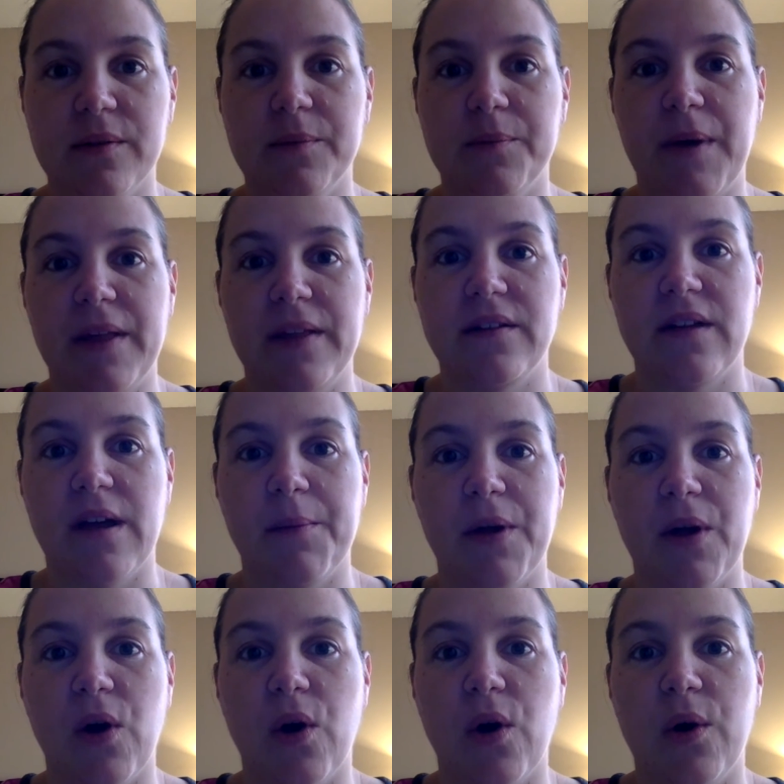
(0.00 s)
by the time I
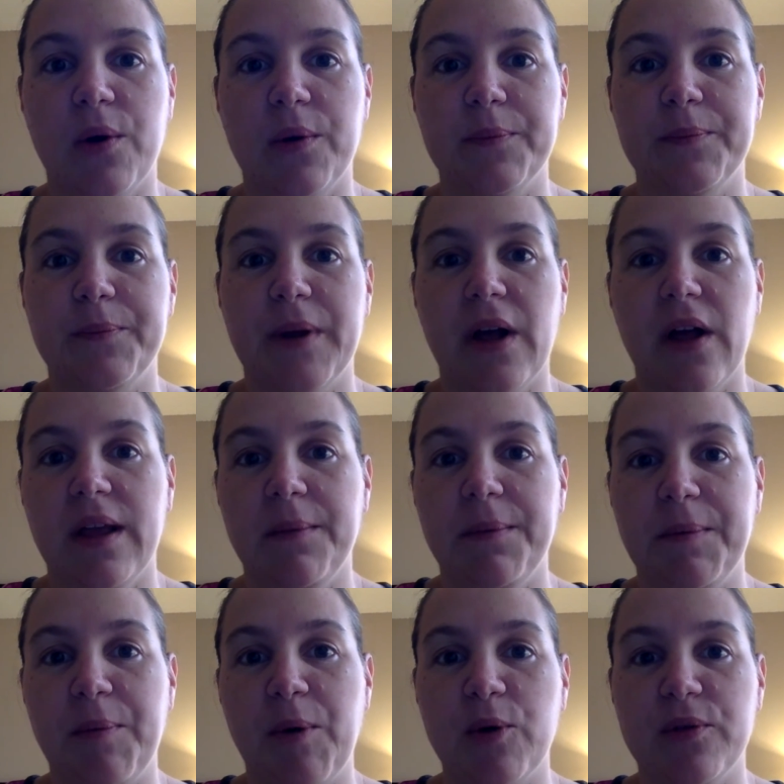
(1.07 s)
go home. But I'll keep
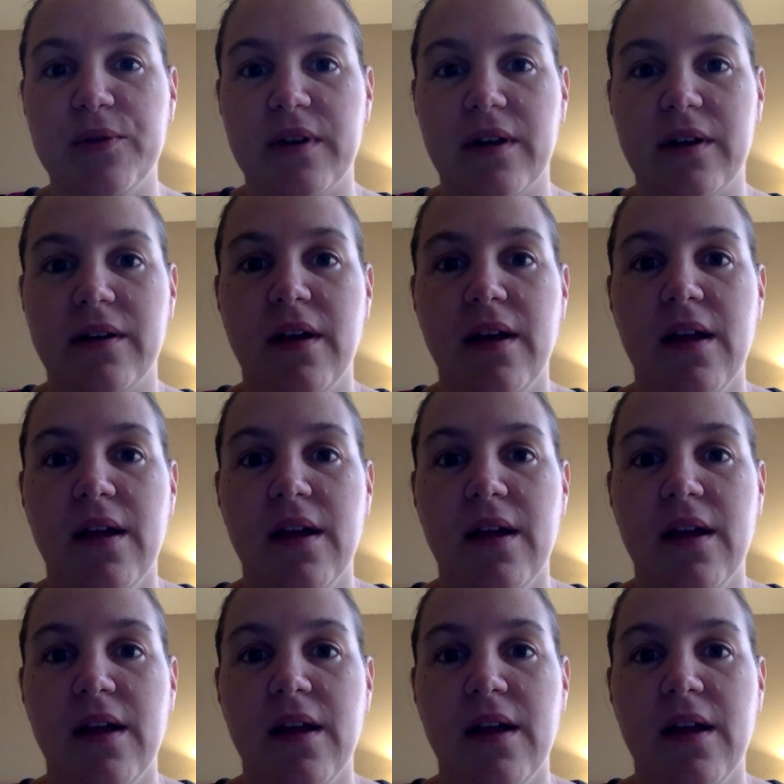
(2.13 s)
you posted.